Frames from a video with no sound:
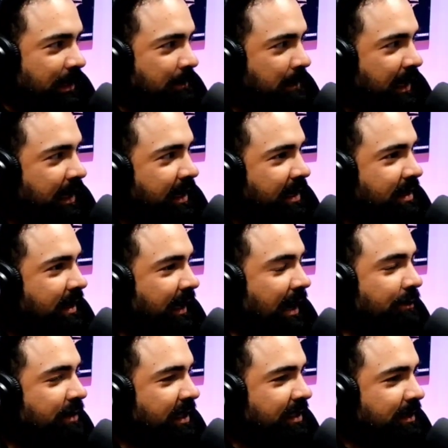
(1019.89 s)
man, like
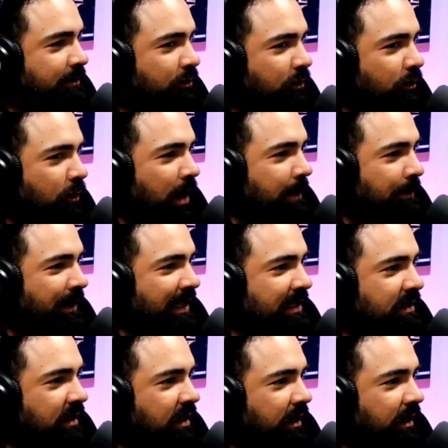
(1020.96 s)
I was at some white place in